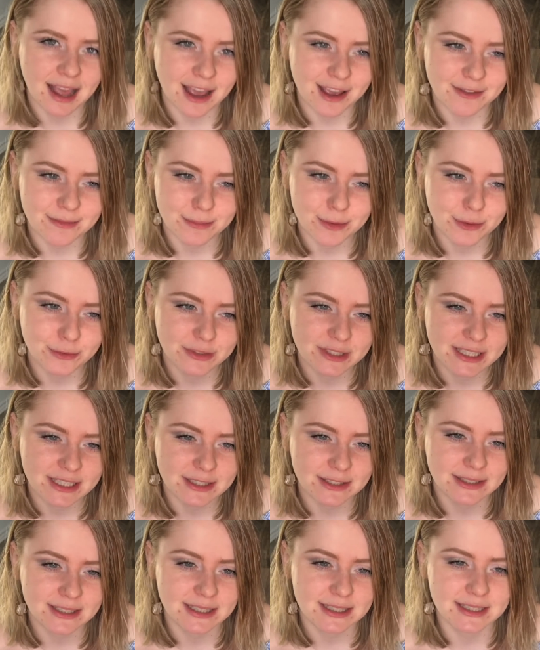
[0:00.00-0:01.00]
I've moved
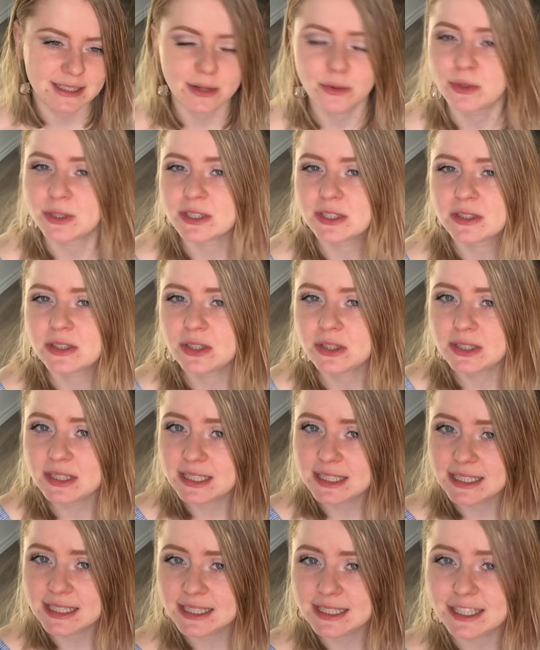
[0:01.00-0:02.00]
here since I was
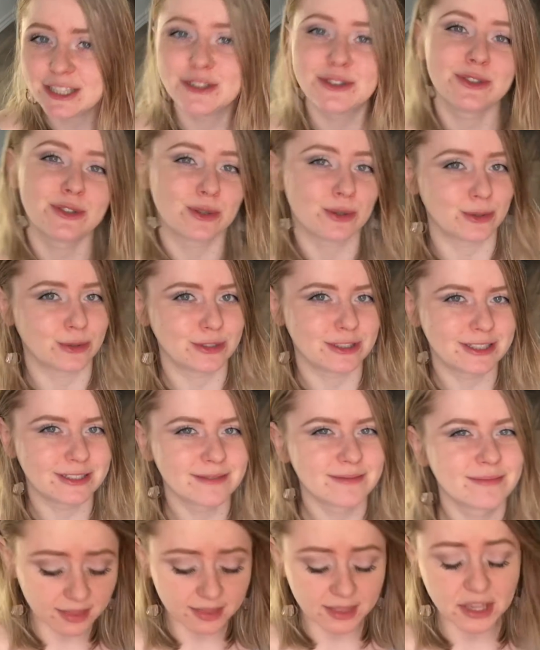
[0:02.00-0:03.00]
13 years old.
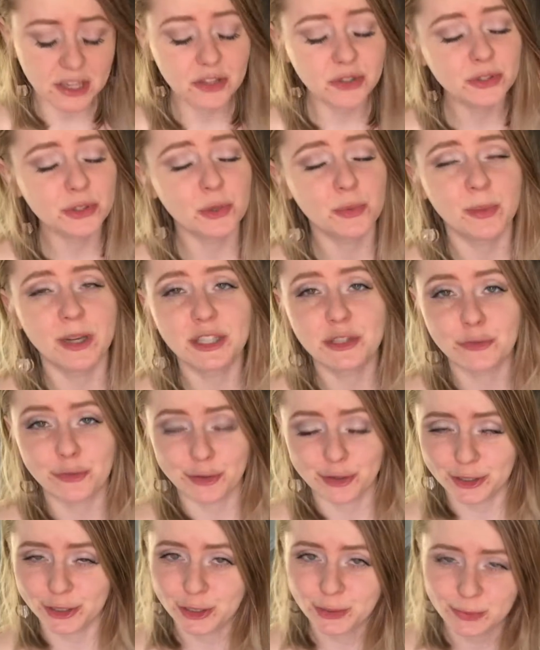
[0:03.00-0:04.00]
Thank you so much for
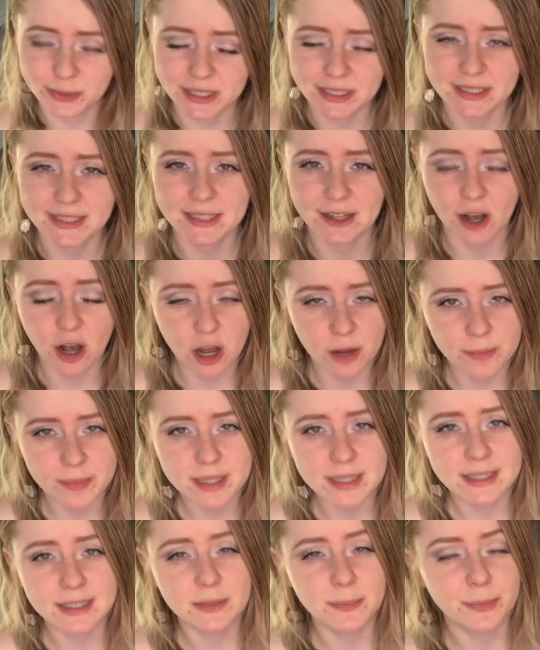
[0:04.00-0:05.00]
your sweet
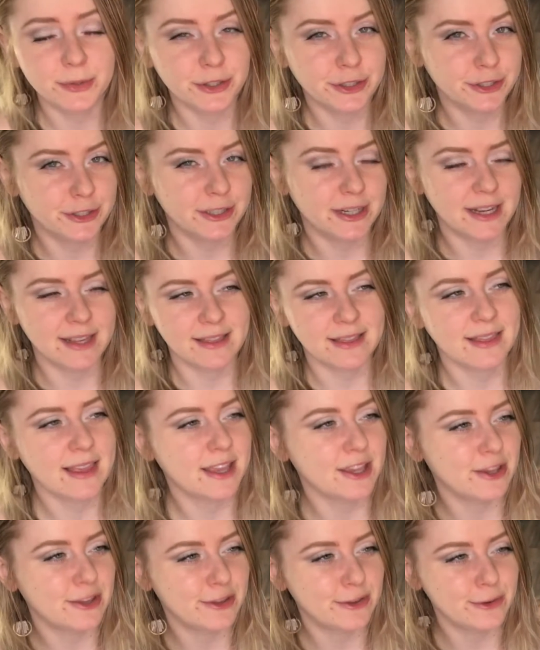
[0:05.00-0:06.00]
comments, Blor, and
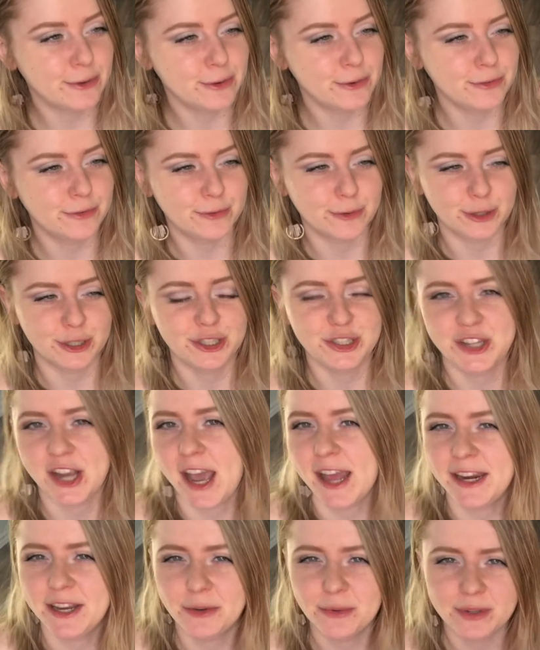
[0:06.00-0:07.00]
thank you for
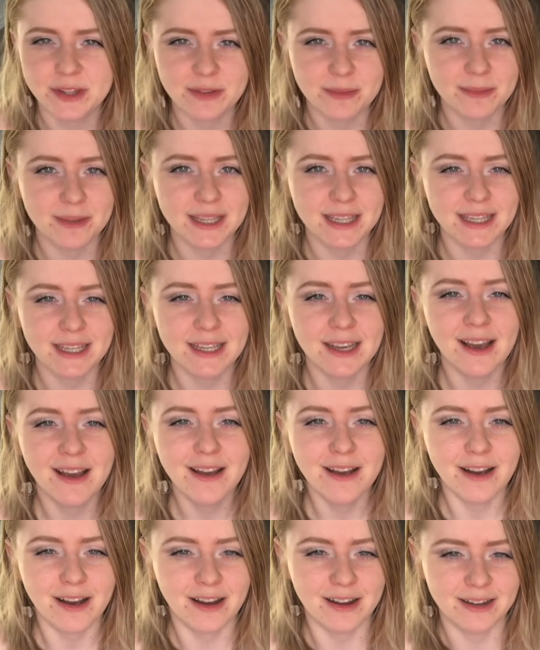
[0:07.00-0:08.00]
chatting with me
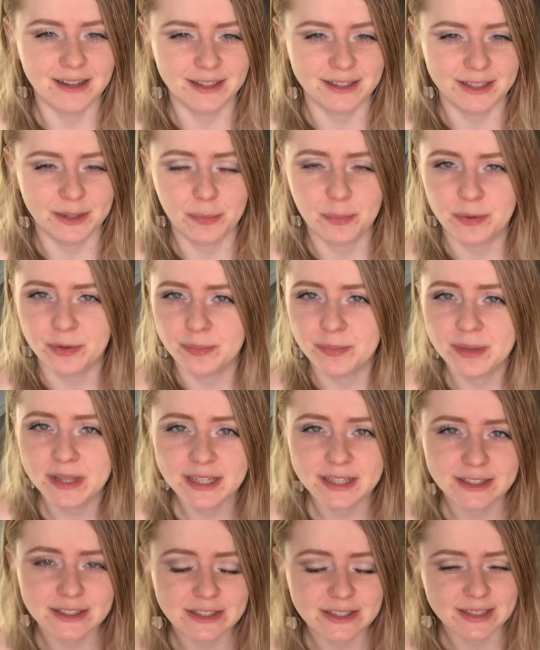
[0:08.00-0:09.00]
on the
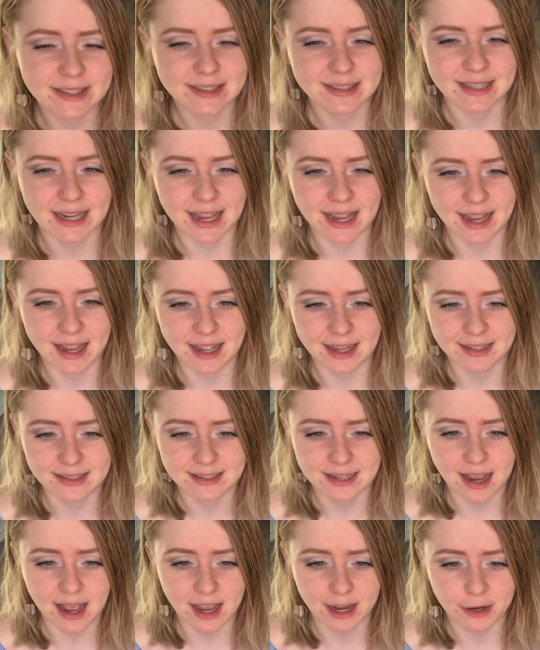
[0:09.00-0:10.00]
premieres,
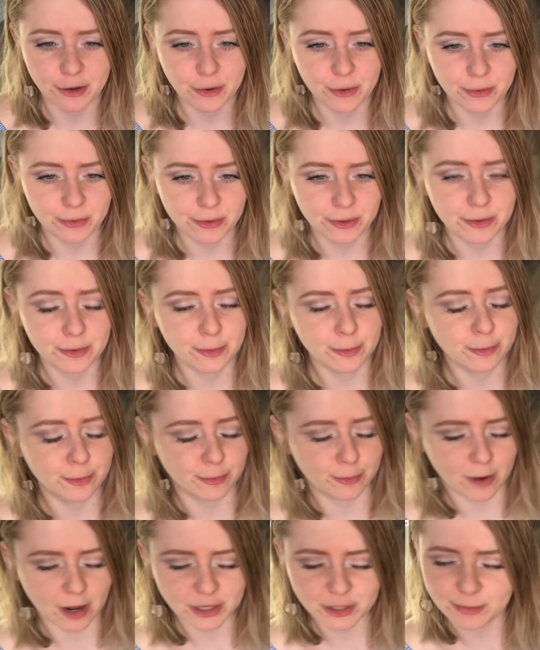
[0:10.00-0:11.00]
and I know you
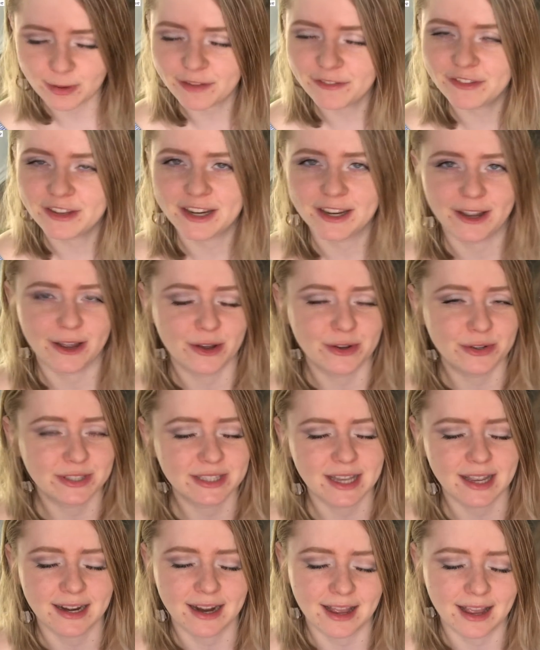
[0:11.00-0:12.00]
watch my videos
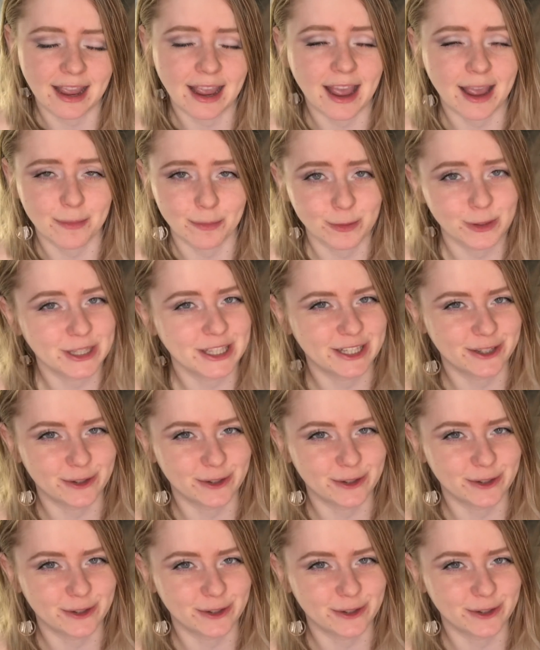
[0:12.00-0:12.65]
and I'm really